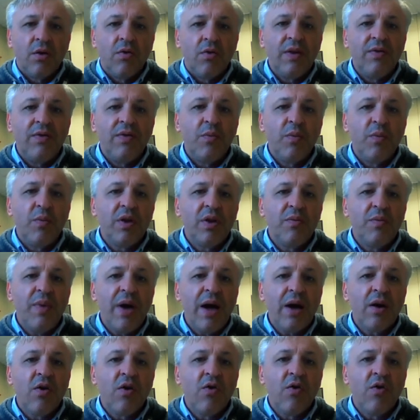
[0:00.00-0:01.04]
When we built
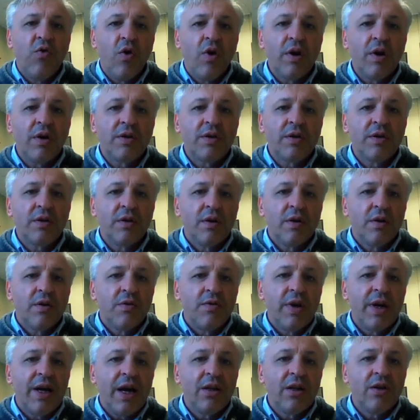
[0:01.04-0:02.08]
bag of words,
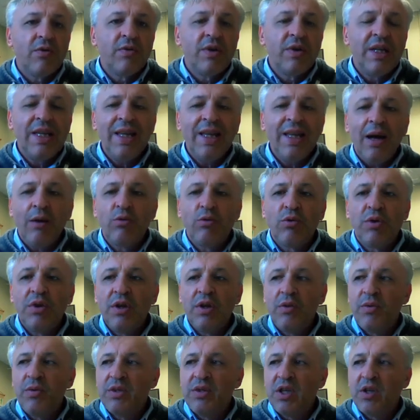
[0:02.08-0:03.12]
we kind of didn't have to
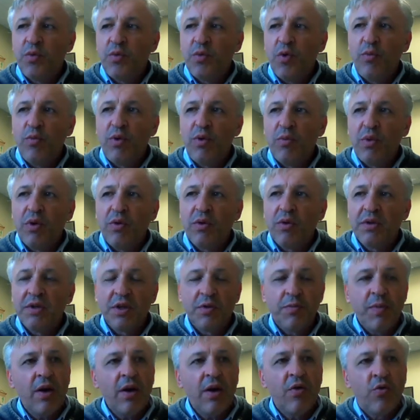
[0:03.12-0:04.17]
deal with this problem because
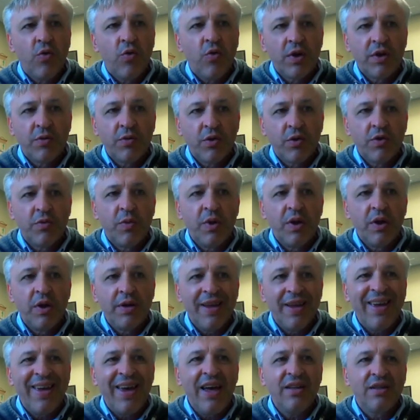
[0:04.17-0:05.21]
this bag of words was
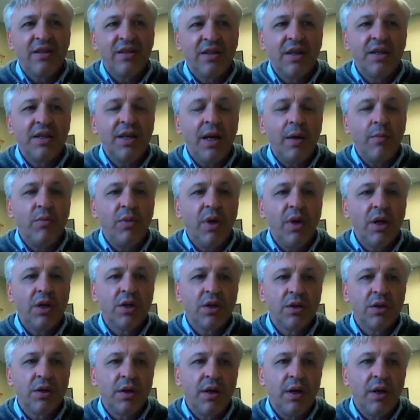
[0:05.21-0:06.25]
built against the same
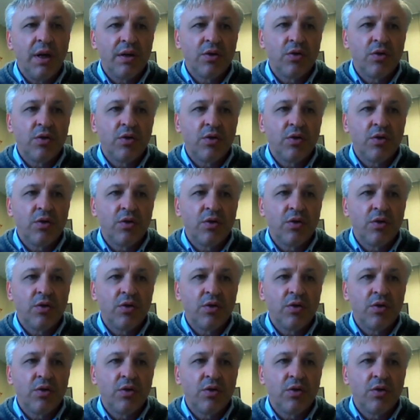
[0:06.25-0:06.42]
dictionary,